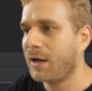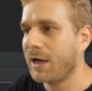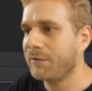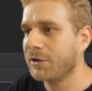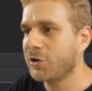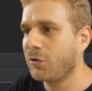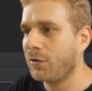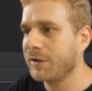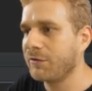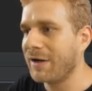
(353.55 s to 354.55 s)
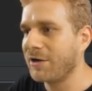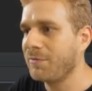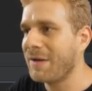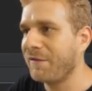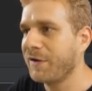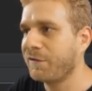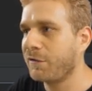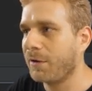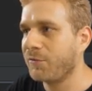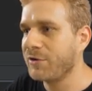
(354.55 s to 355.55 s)
I will call the render method
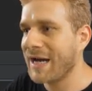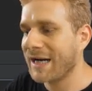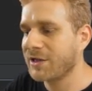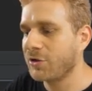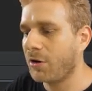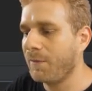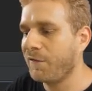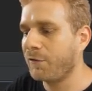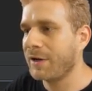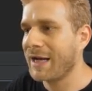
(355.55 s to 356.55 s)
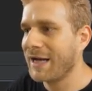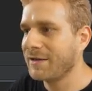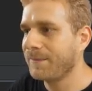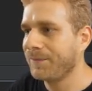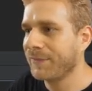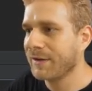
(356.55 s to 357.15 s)
from React DOM for that.